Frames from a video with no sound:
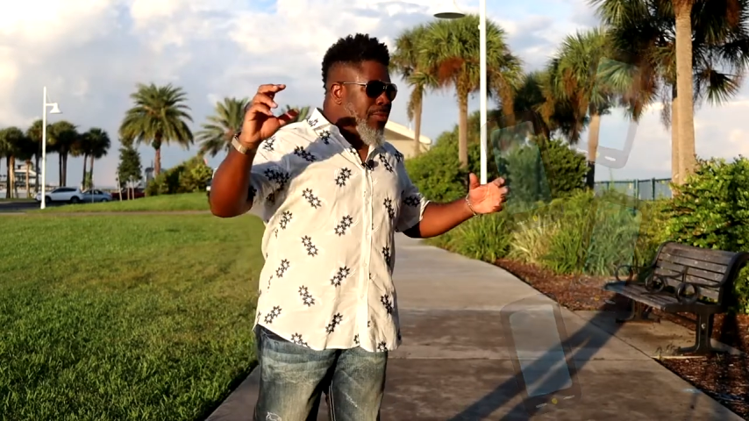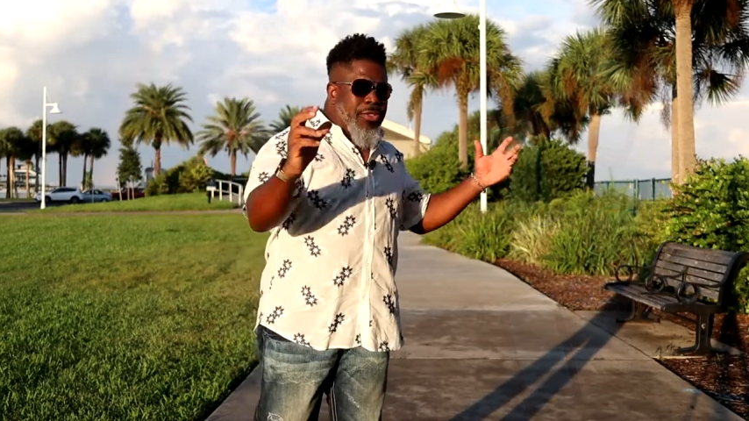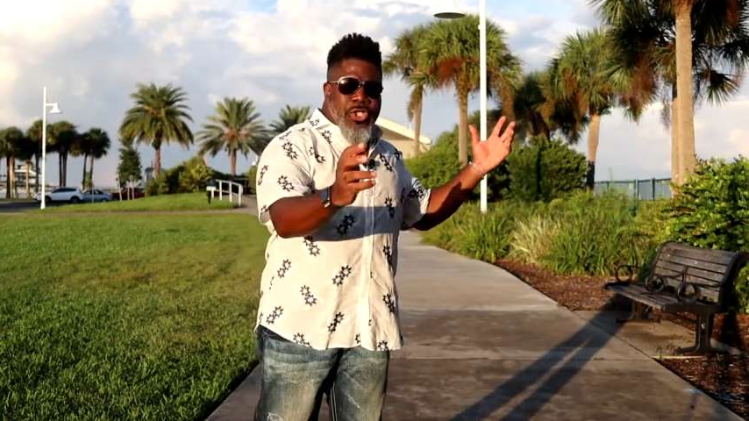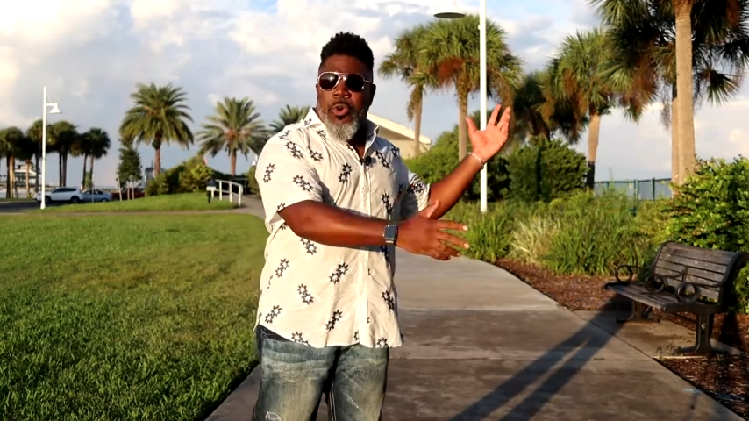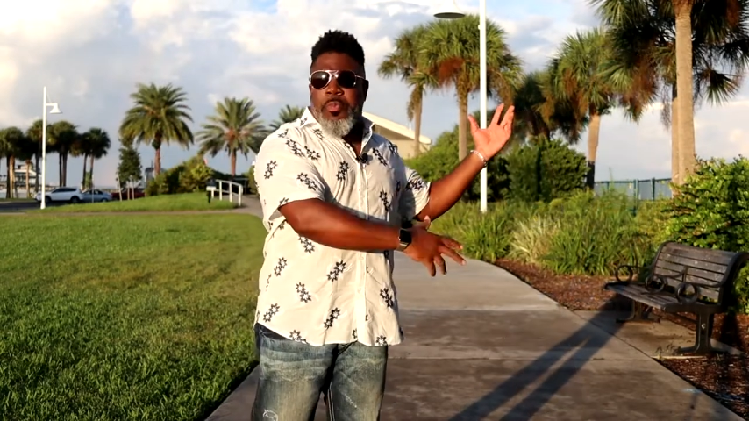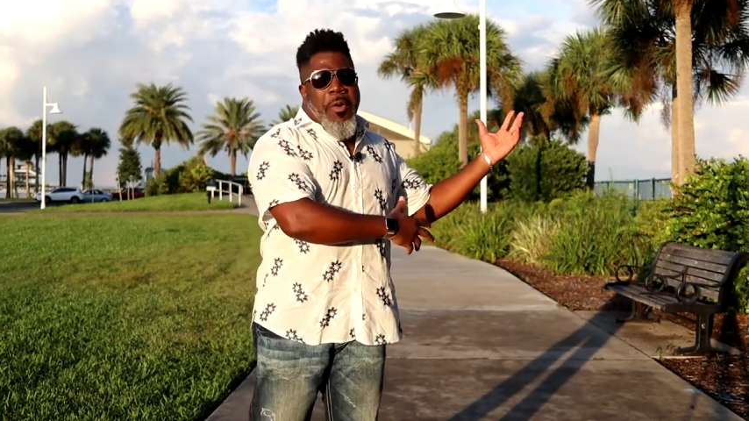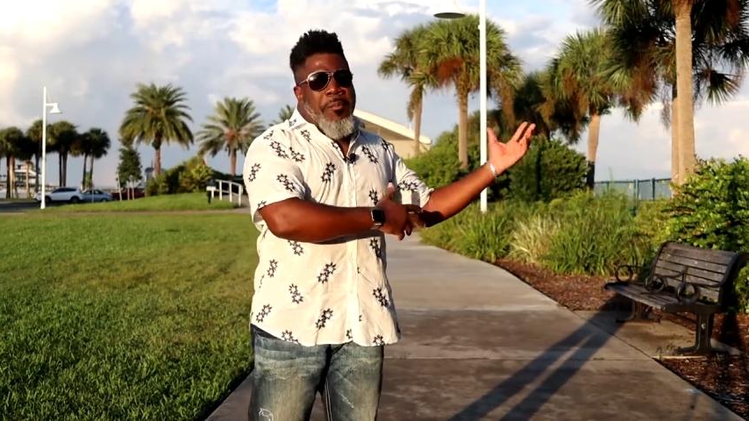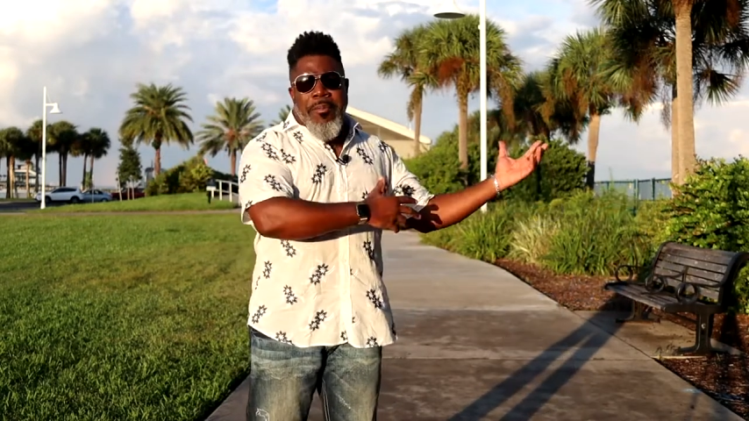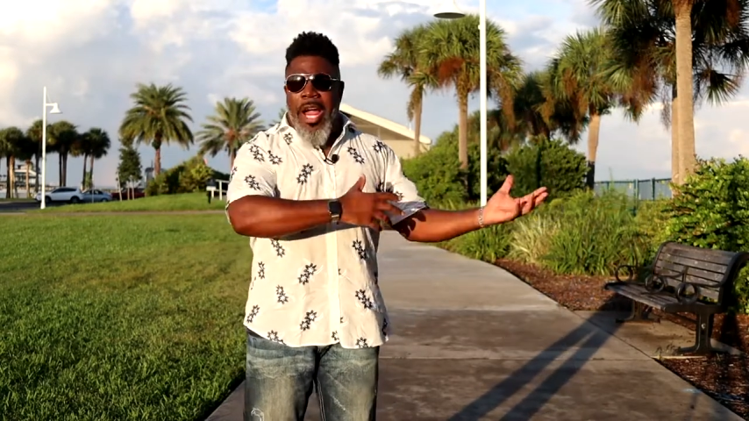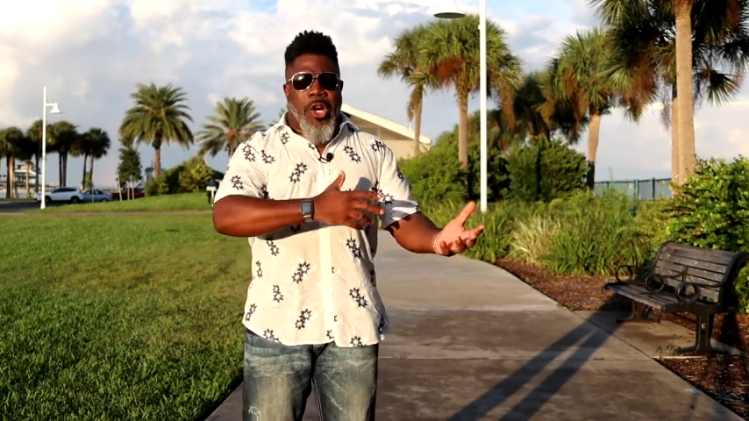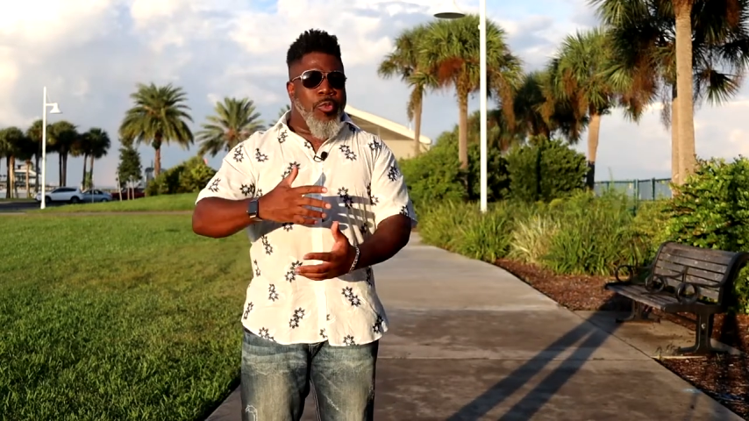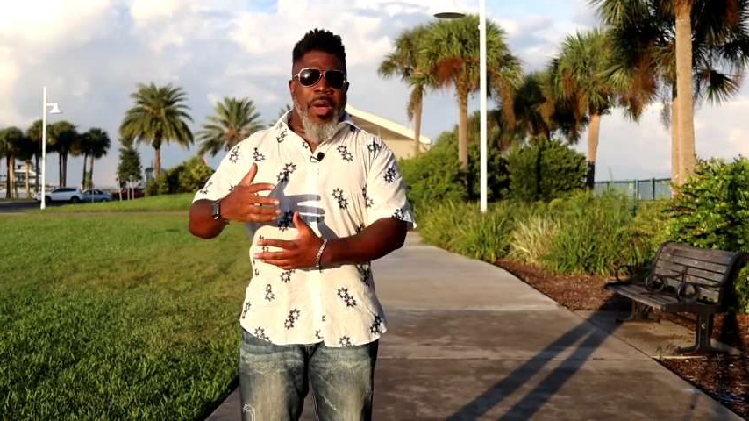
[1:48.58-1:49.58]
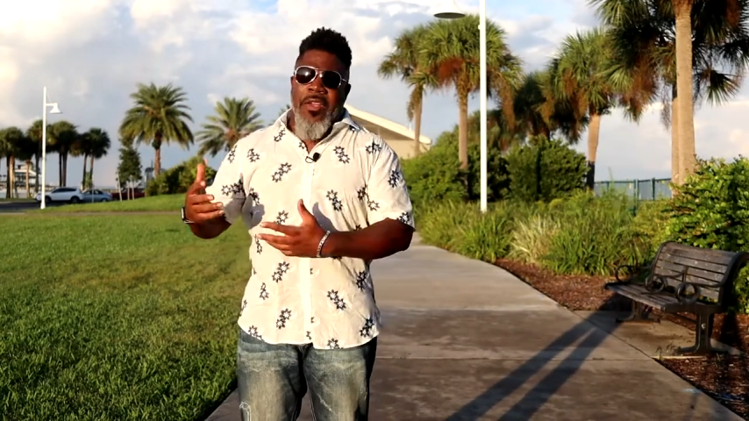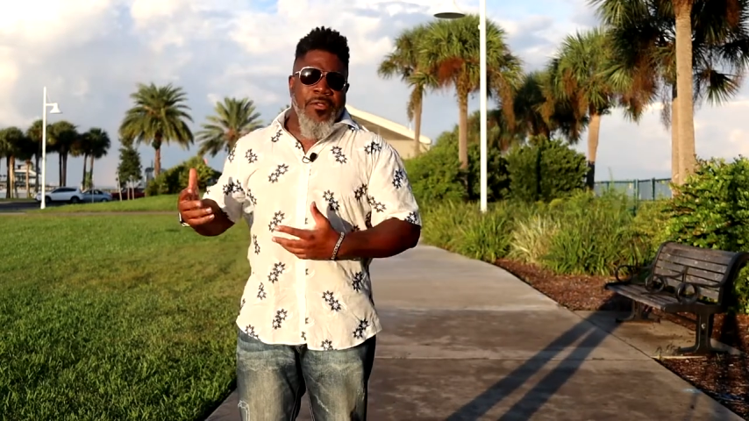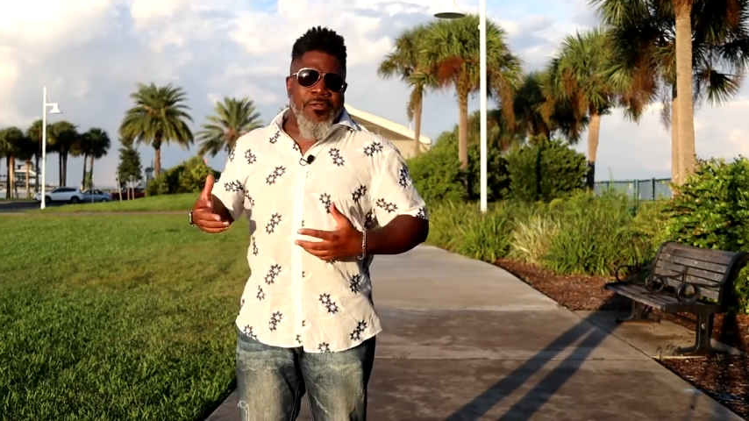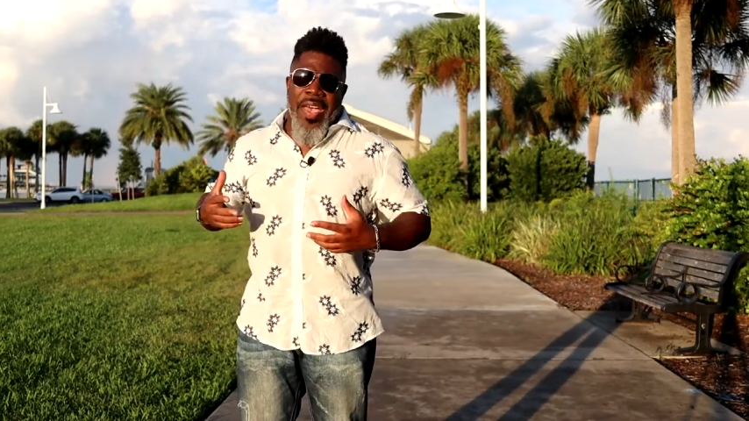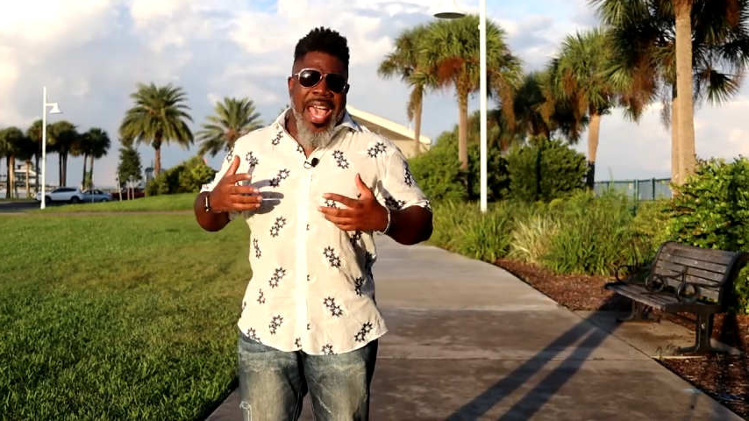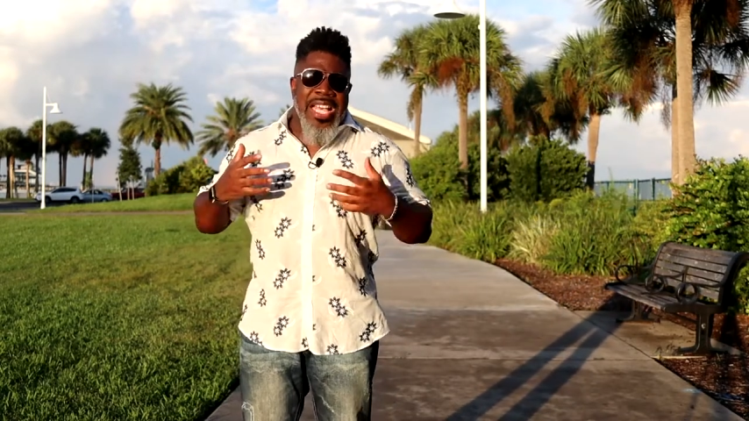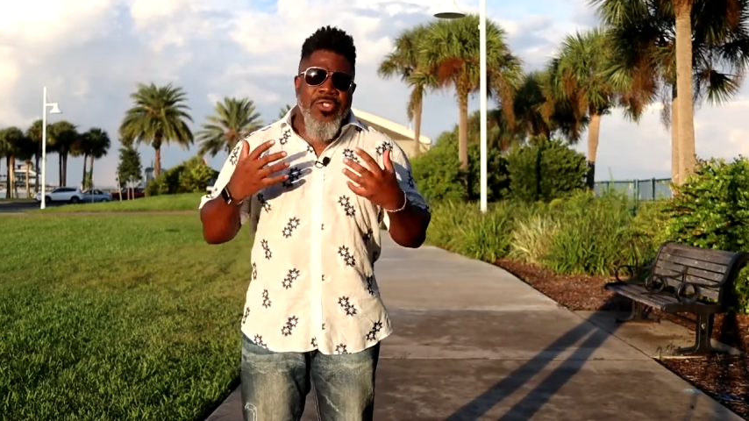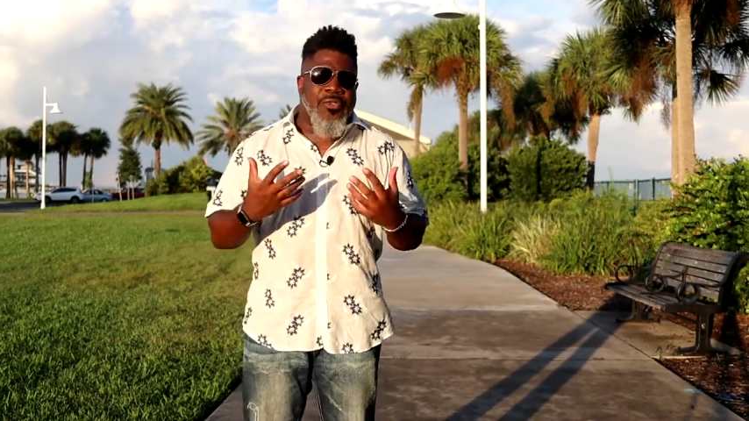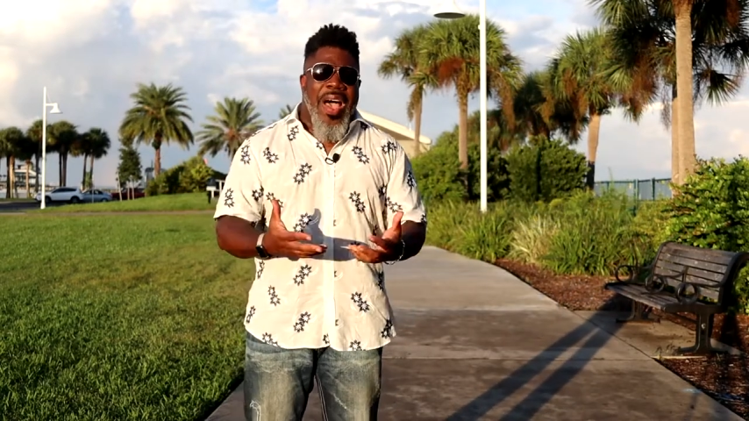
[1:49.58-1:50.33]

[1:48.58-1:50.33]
super microwave fast